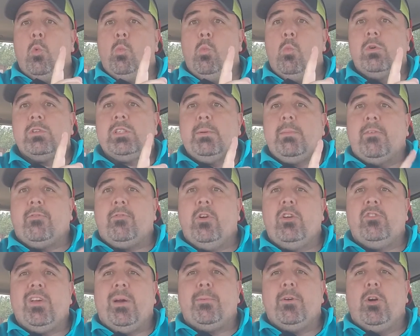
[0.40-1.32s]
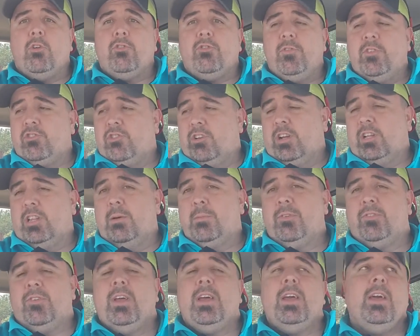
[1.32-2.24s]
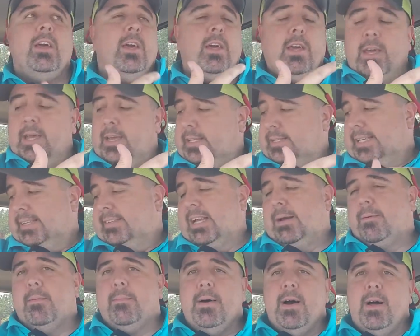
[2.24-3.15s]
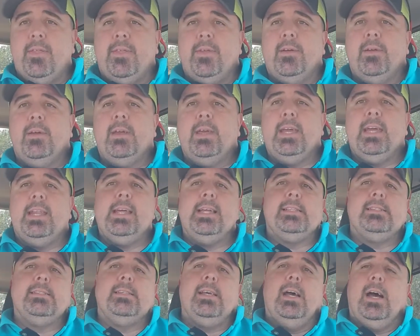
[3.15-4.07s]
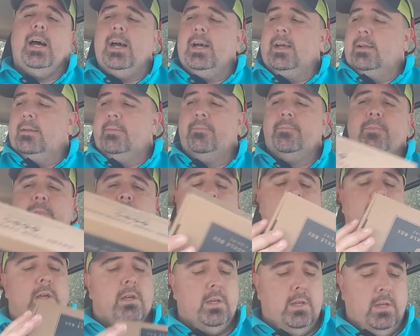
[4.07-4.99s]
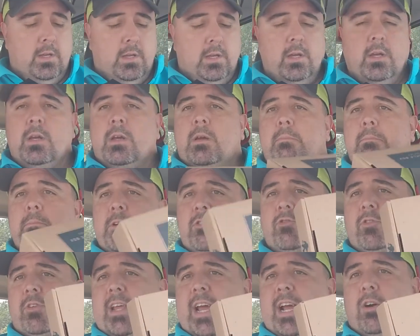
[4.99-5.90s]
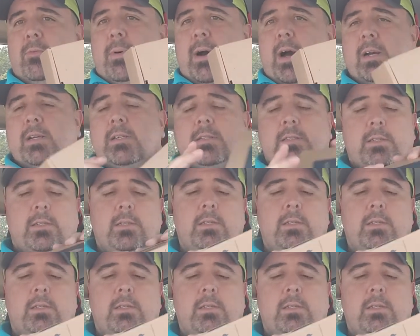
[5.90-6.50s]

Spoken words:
What's up, my friends? I'm your host, Fishing in Columbus. It's that time of month, and it's Mystery Tackle Box.